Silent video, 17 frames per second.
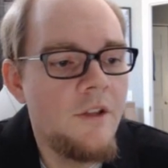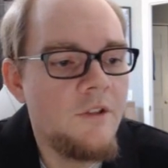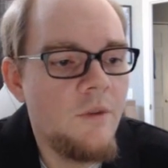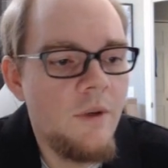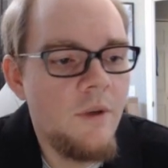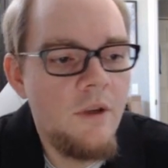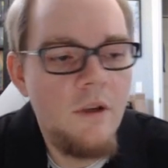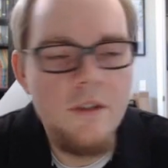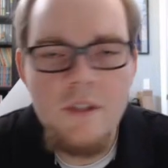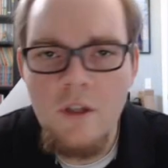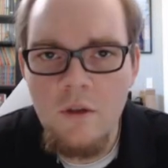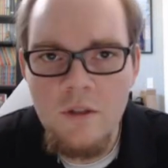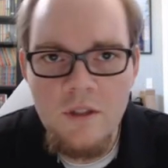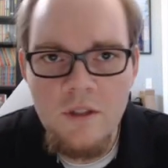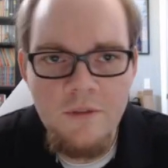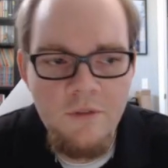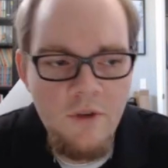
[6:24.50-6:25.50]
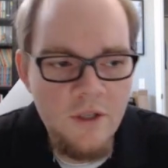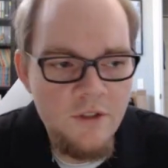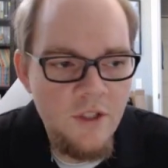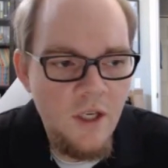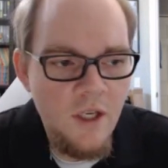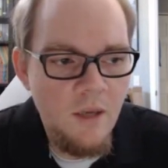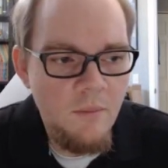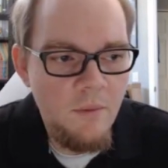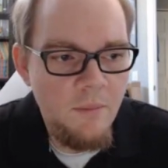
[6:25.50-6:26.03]
So in here, as I go to
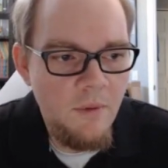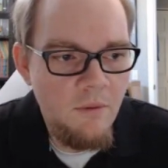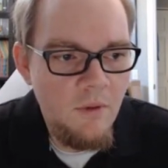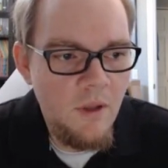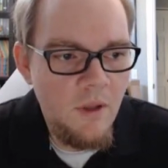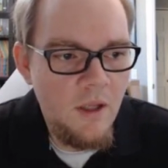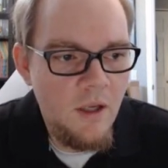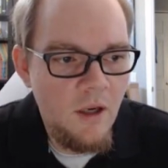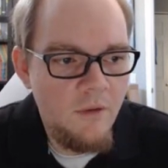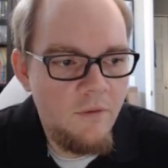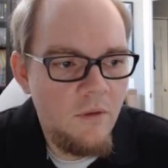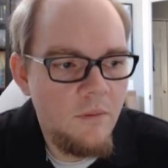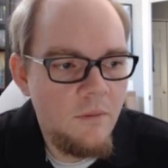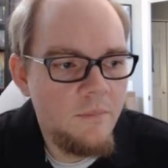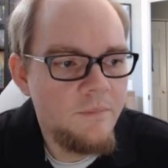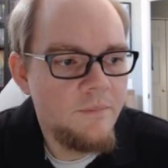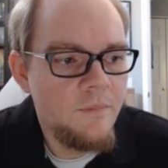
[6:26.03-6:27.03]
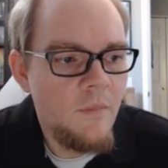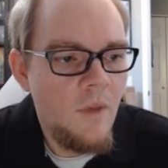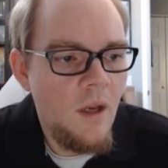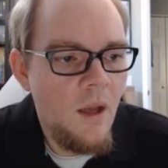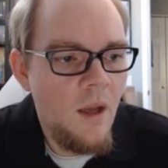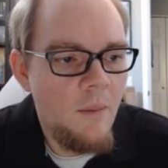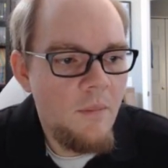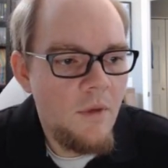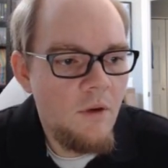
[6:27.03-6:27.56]
differentiate, I'm going to be really careful.
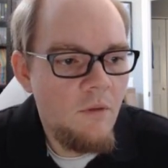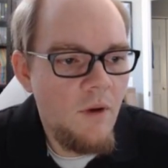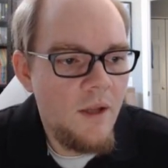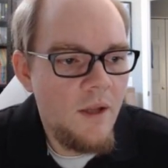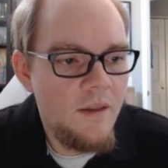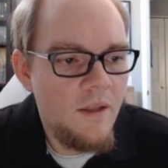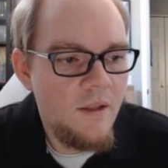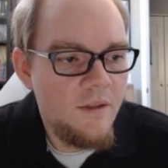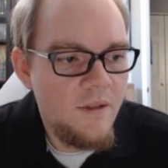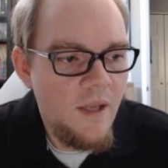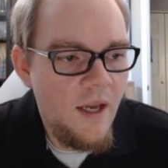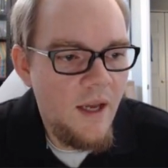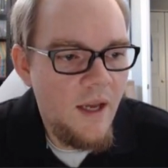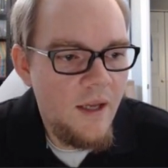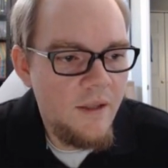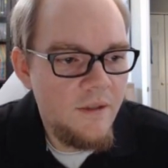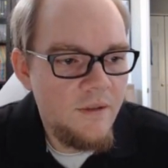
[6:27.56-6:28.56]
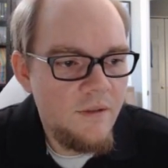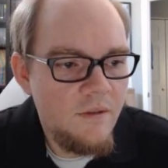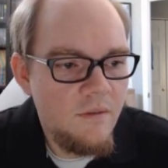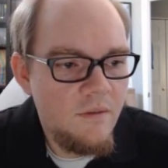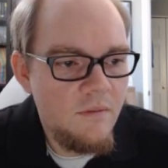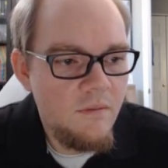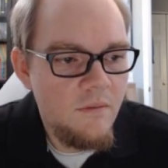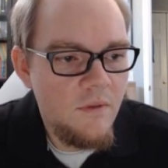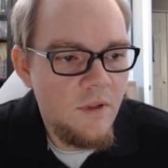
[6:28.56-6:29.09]
I'm going to write this as
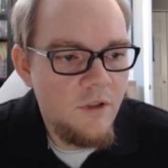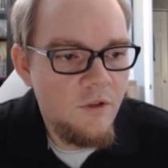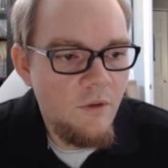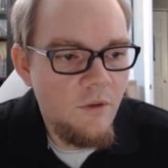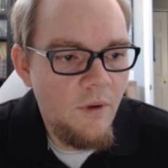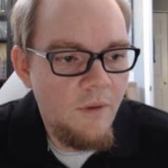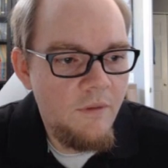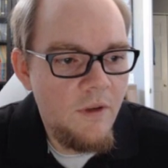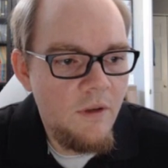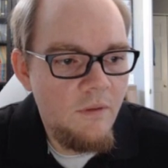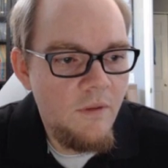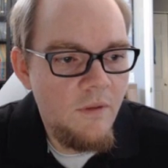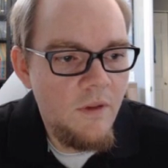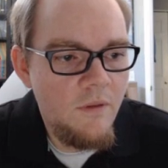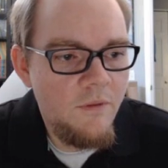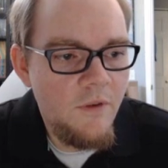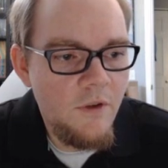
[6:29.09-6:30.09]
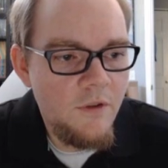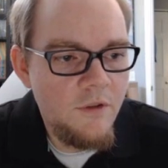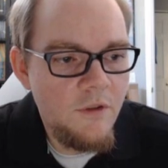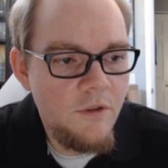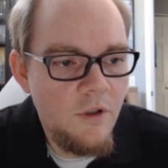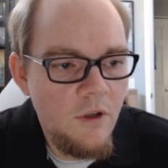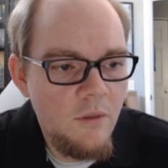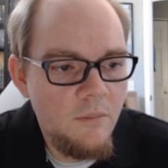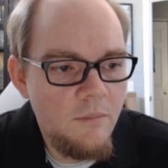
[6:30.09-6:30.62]
the derivative of the first
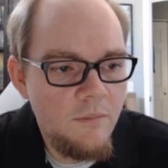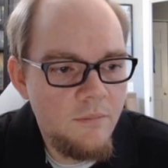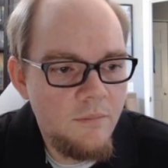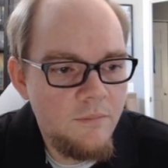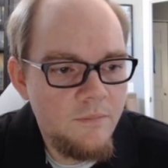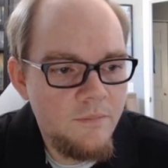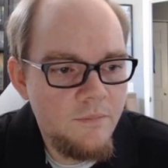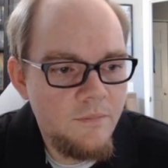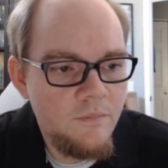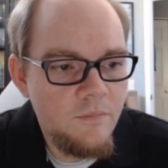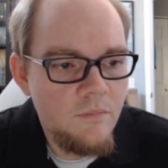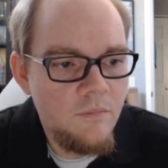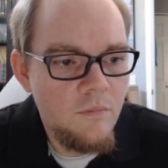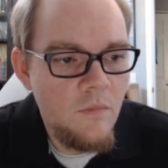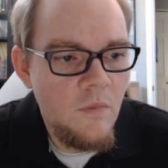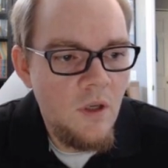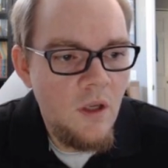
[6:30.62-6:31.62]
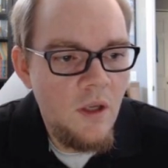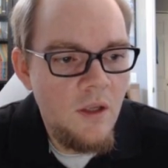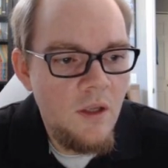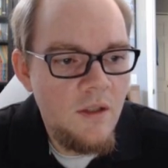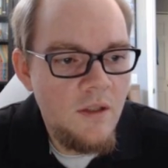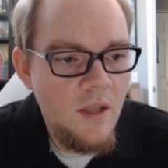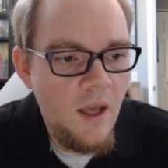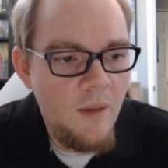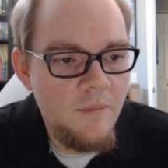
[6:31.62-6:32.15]
term
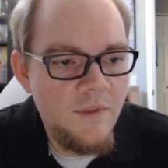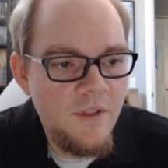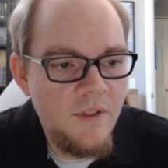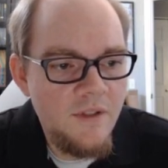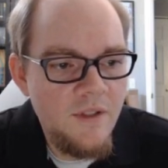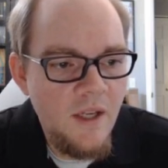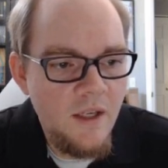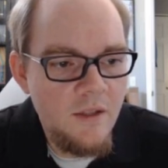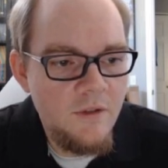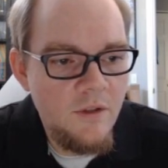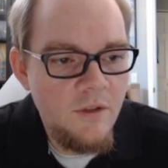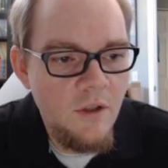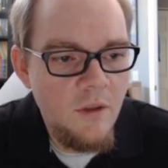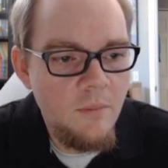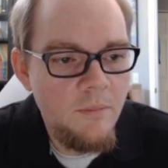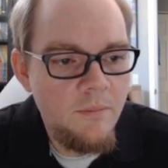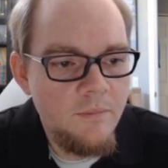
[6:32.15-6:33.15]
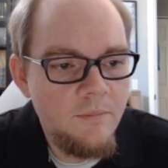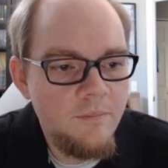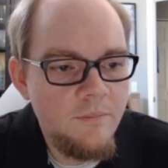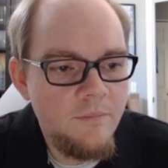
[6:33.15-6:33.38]
times the second term